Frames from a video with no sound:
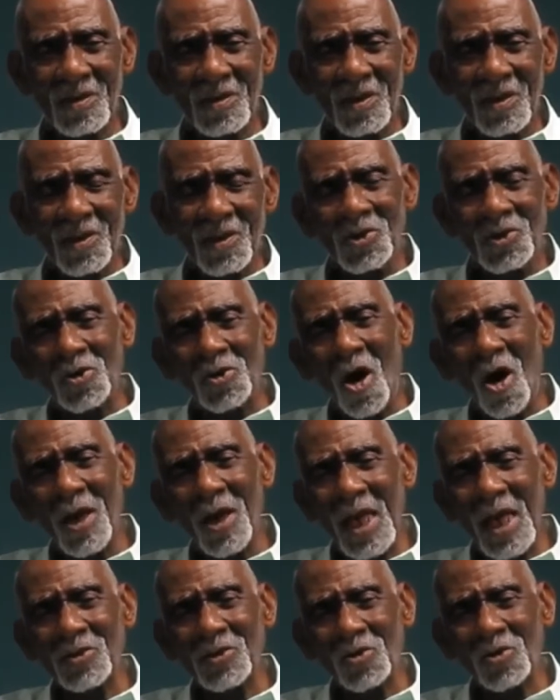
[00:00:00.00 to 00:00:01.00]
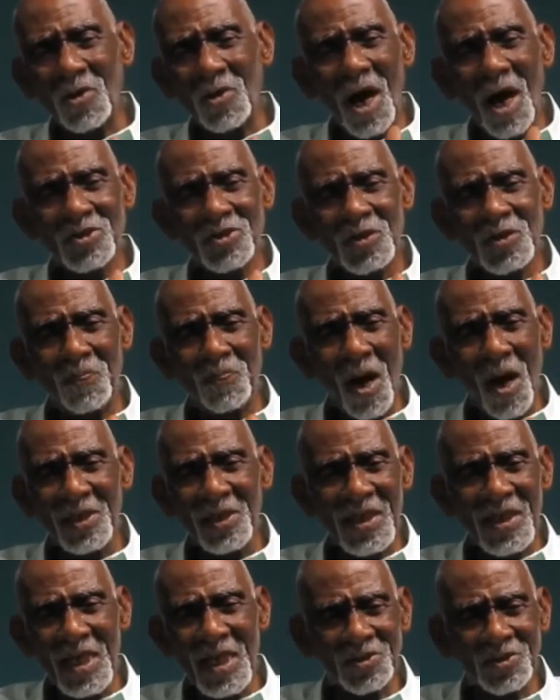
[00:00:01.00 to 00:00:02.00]
You call that
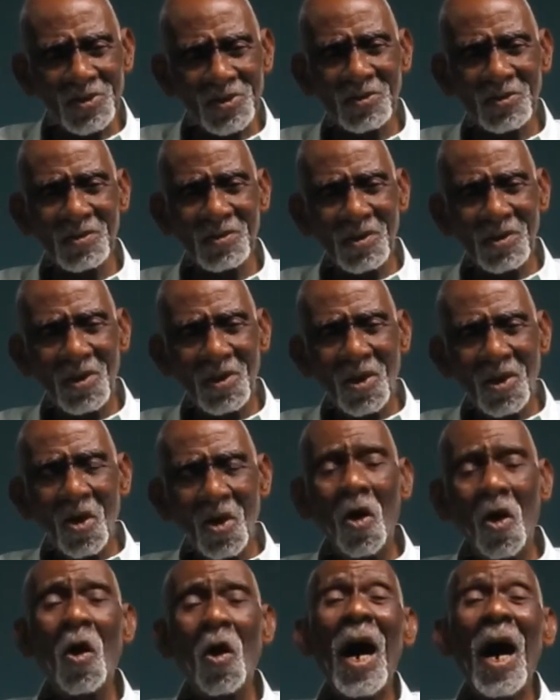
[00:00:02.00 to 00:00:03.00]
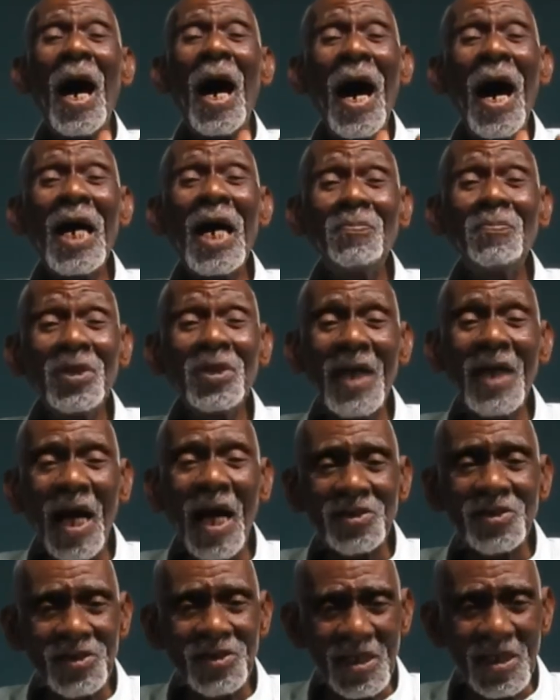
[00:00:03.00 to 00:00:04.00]
cross-pollination or
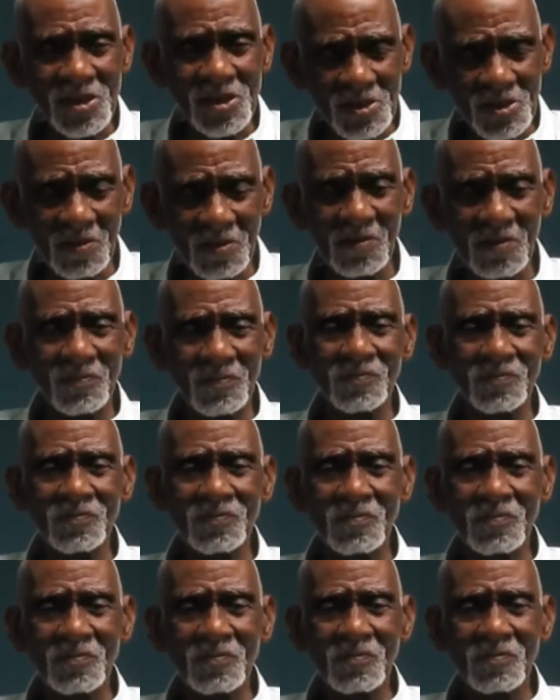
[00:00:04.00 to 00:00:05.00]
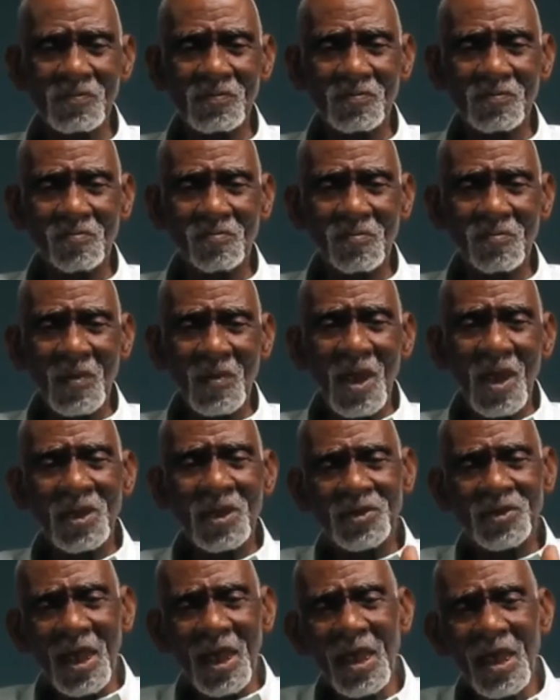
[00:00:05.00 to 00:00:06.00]
hybridization.
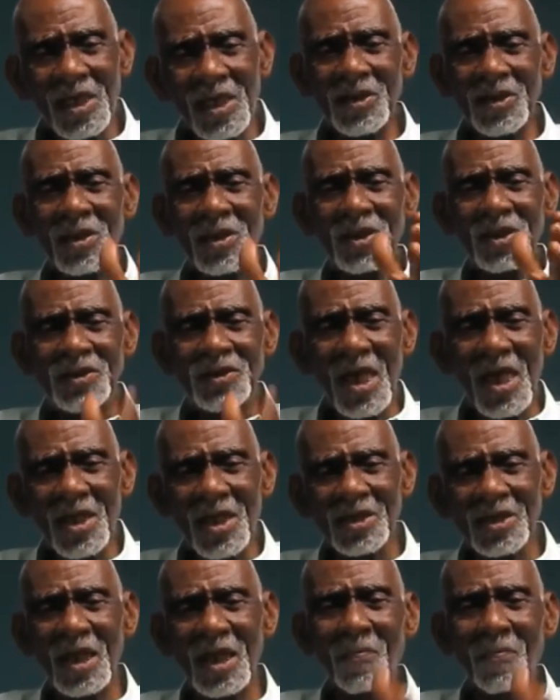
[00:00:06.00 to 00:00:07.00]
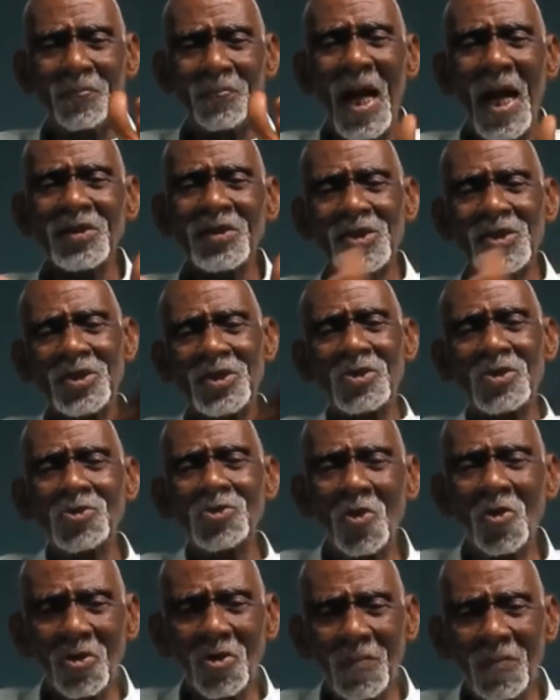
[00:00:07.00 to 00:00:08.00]
These are the things that are practiced in
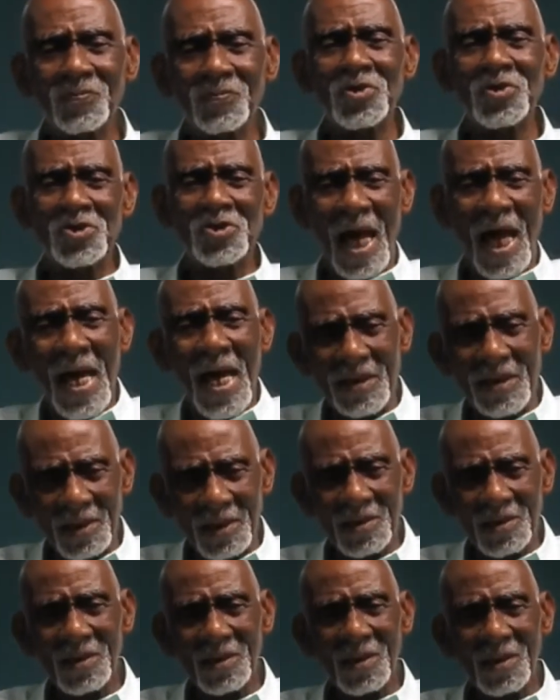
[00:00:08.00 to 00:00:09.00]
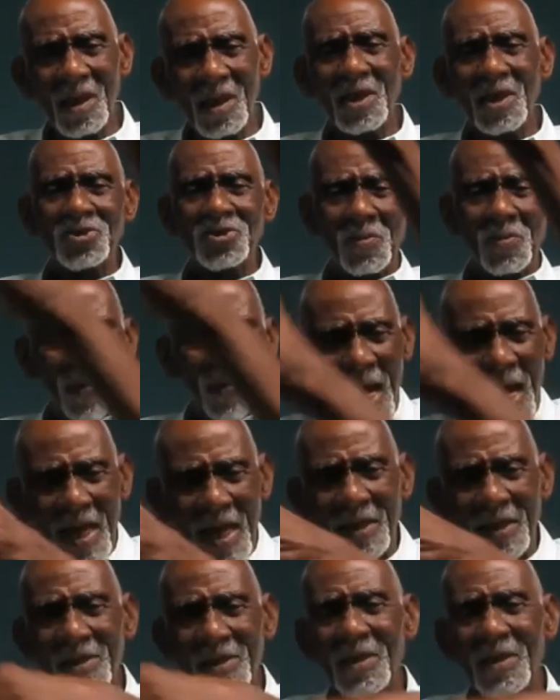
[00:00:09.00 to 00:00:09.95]
Europe, China, Japan,